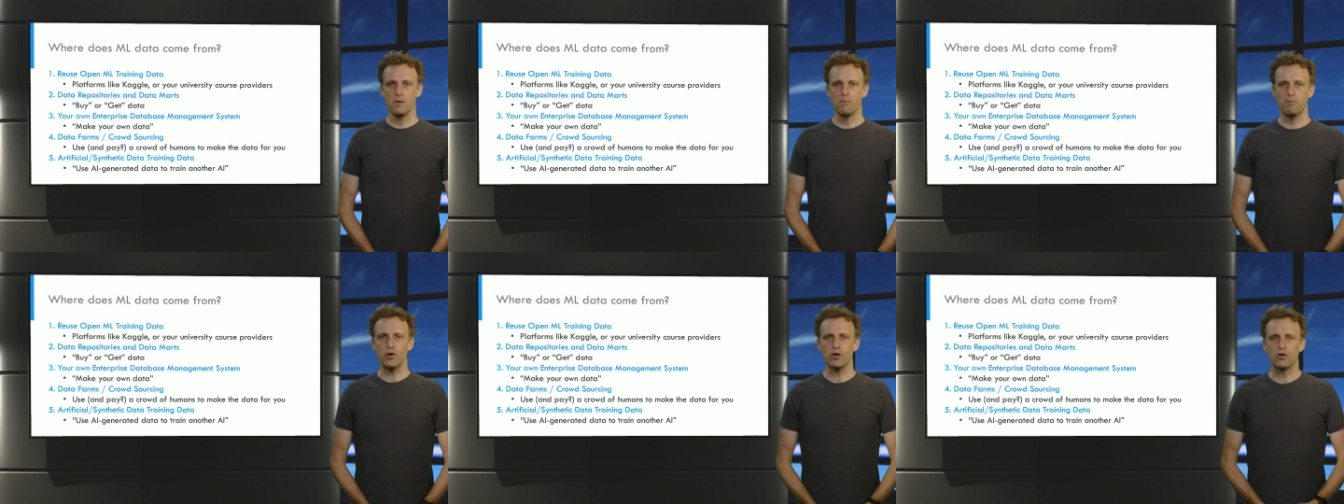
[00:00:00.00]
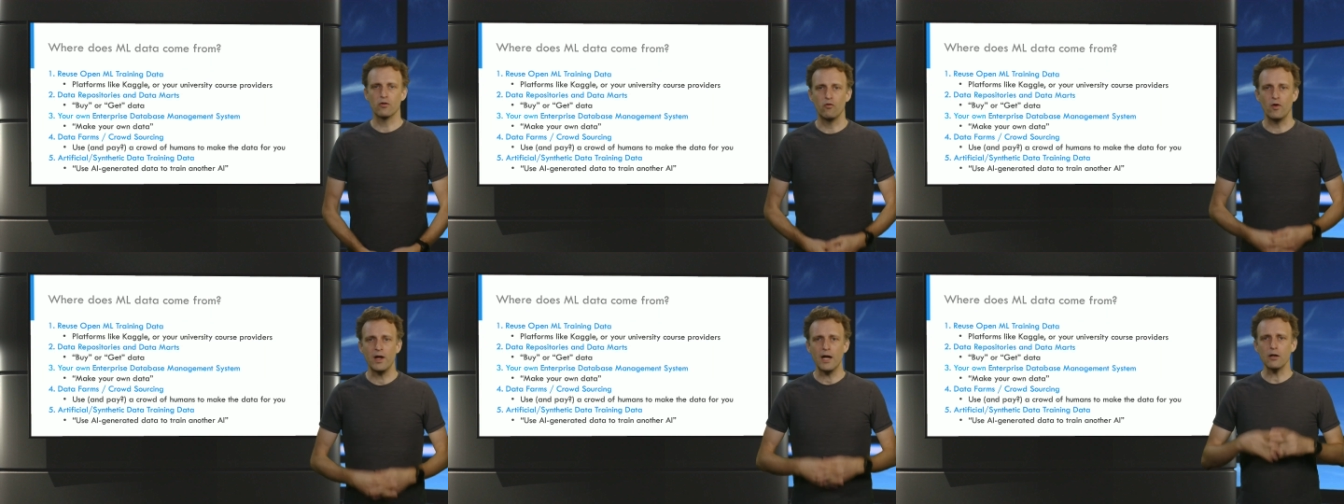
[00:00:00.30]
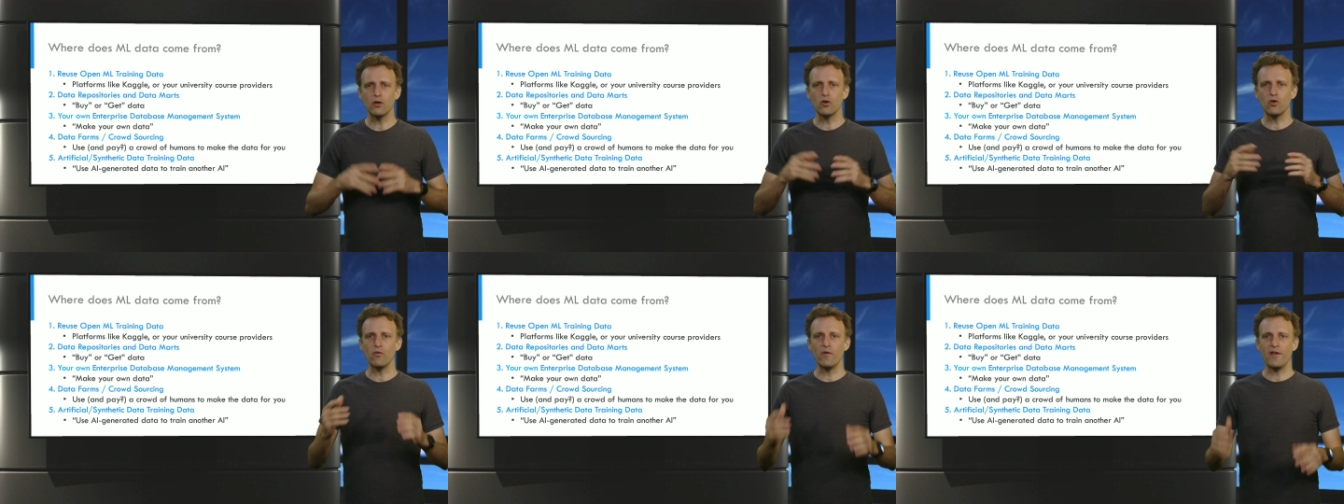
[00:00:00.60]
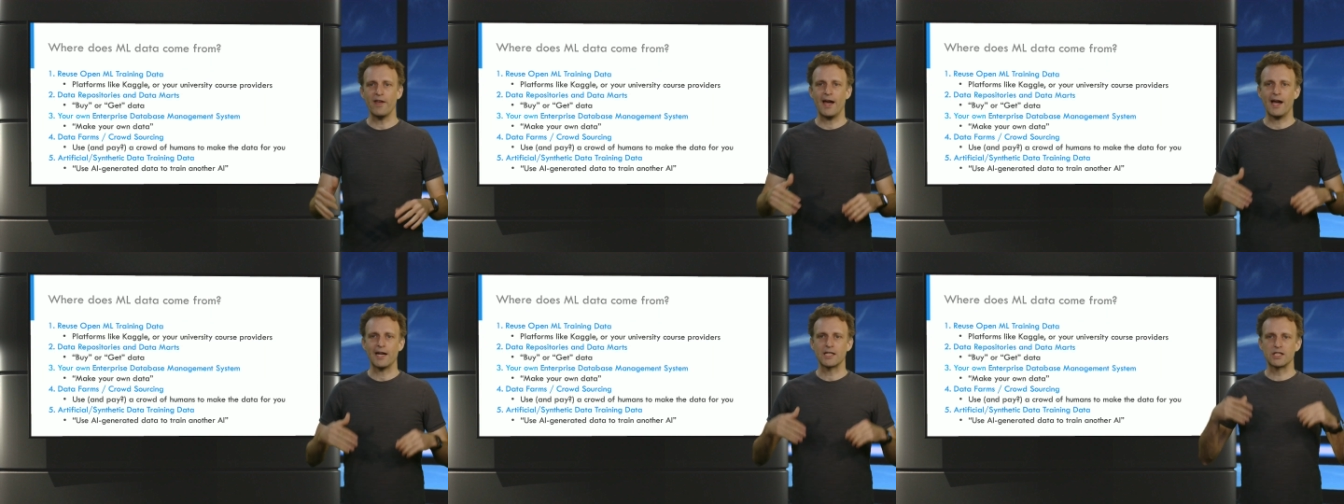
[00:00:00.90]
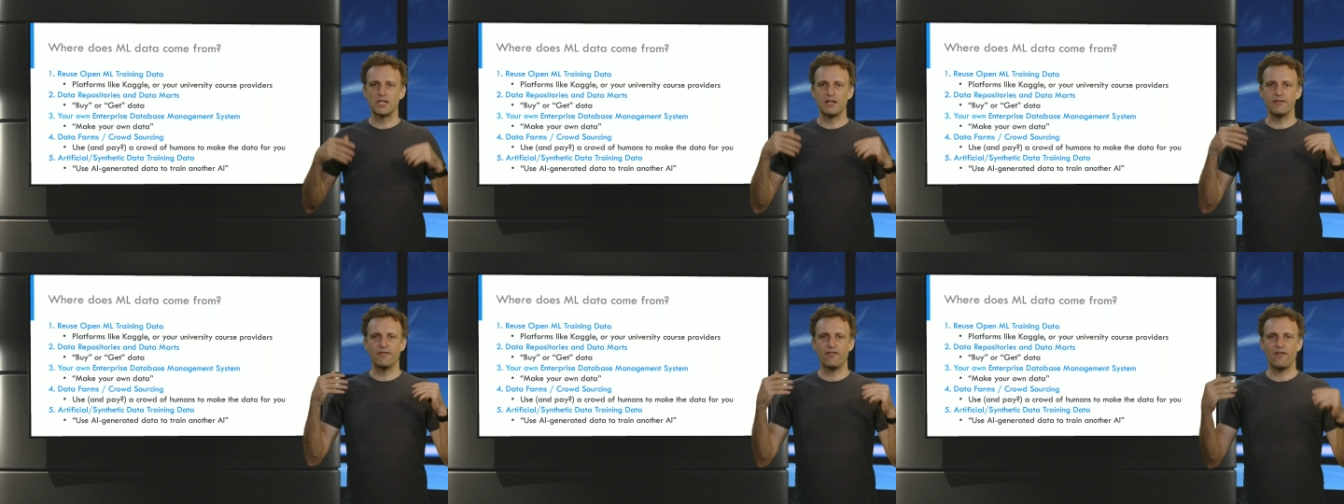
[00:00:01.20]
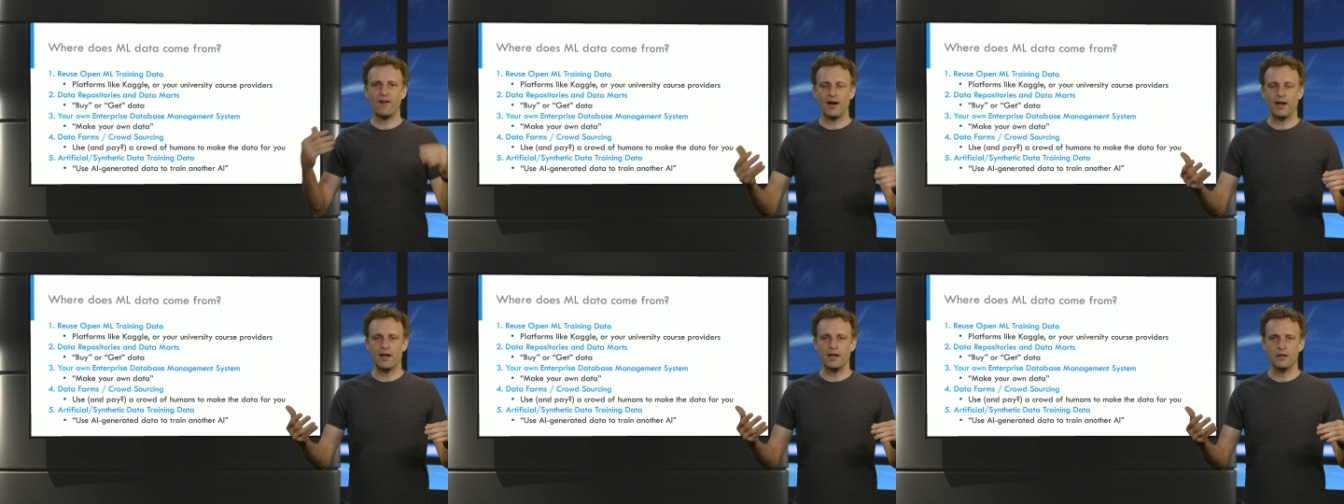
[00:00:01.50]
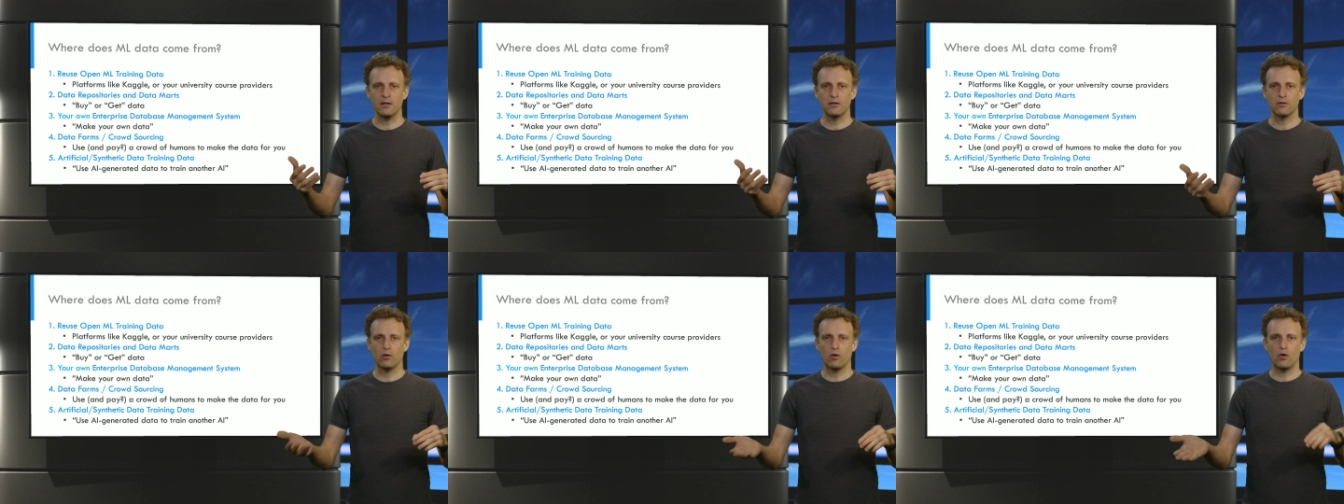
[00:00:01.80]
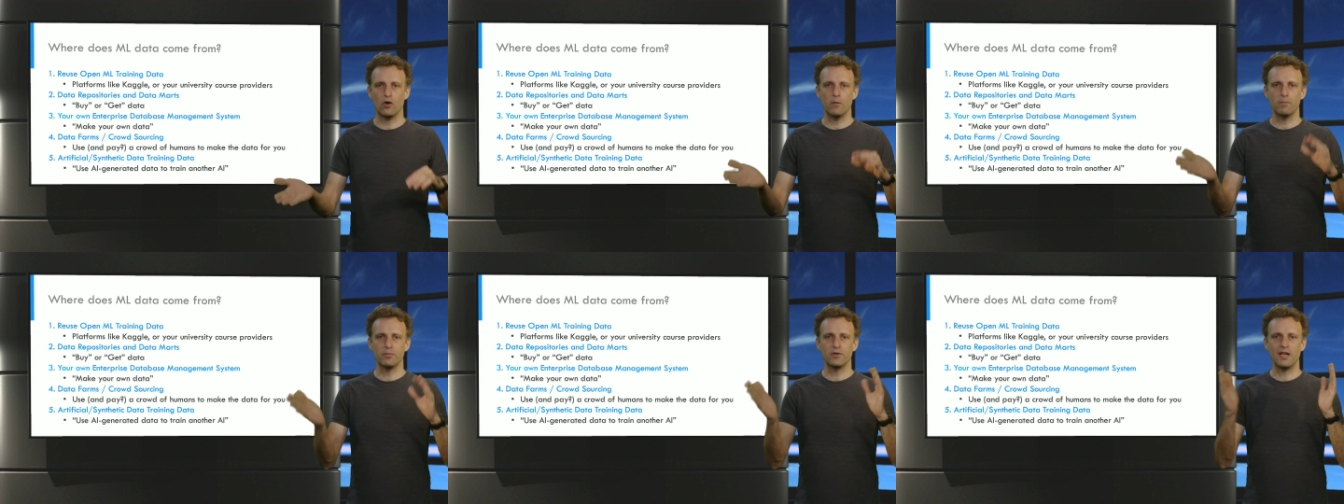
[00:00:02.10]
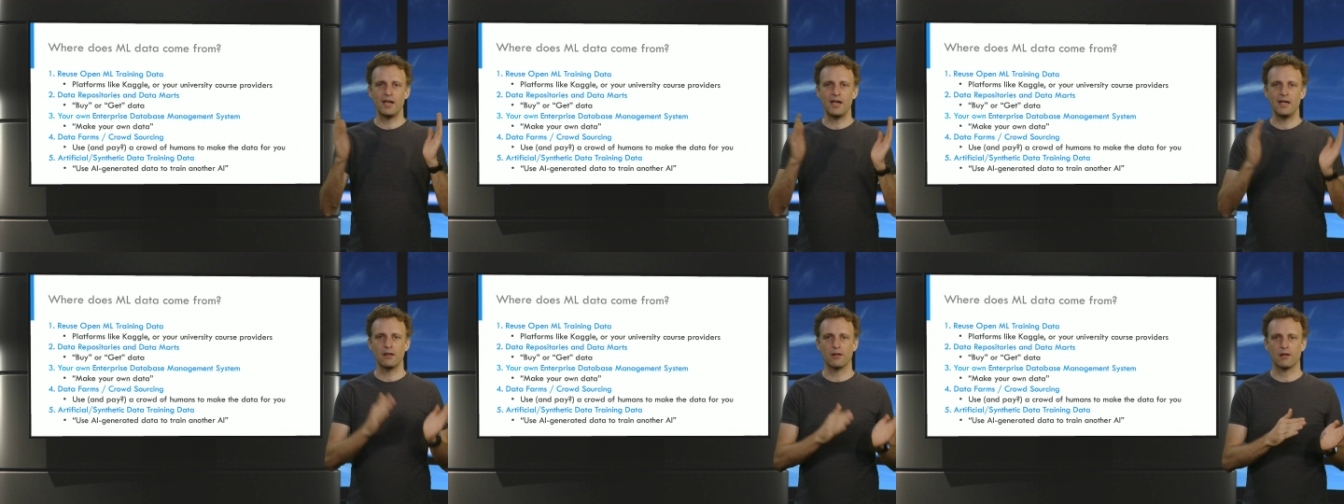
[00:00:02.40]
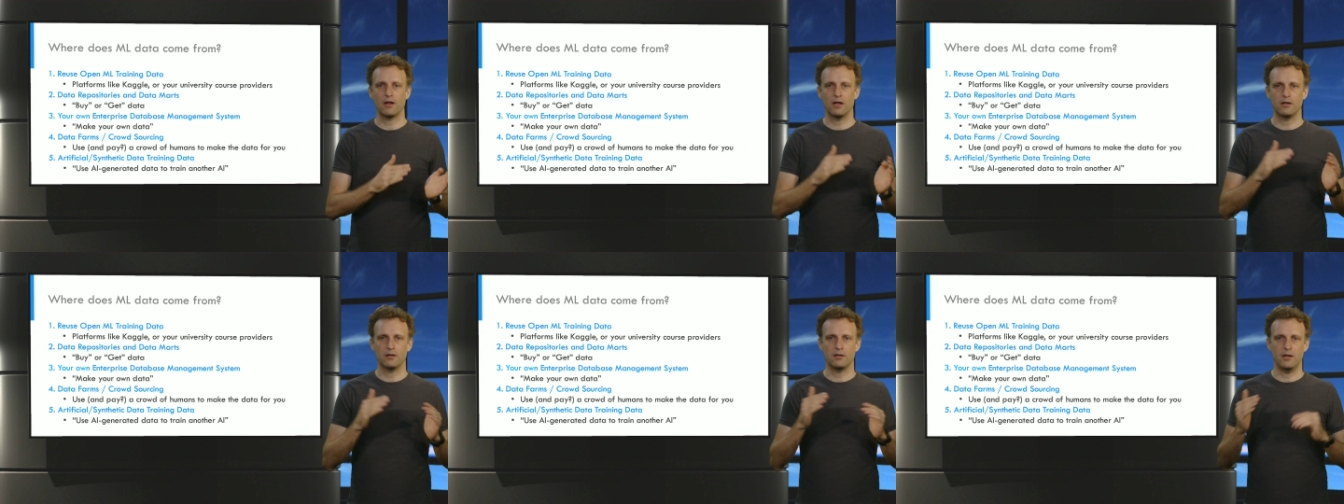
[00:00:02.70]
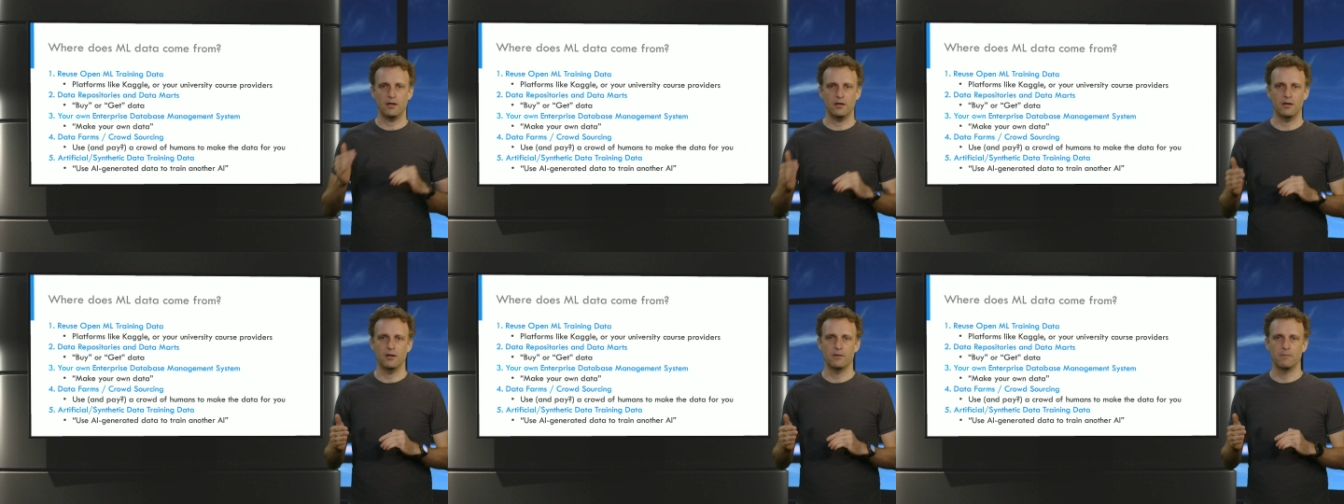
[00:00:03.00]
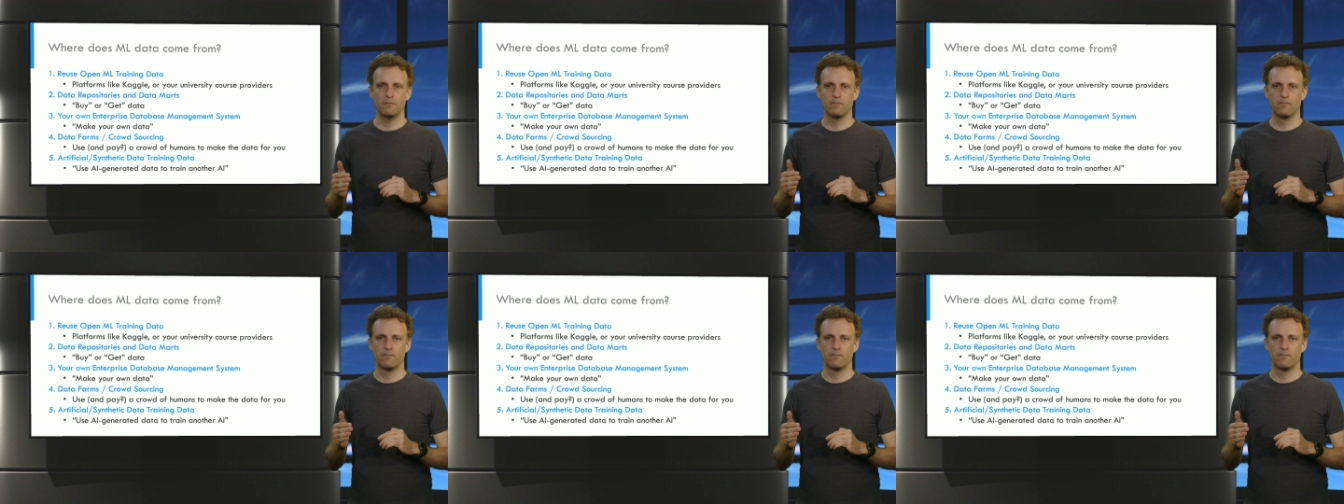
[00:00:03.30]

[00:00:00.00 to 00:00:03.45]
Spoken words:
But where do we actually find or obtain that data?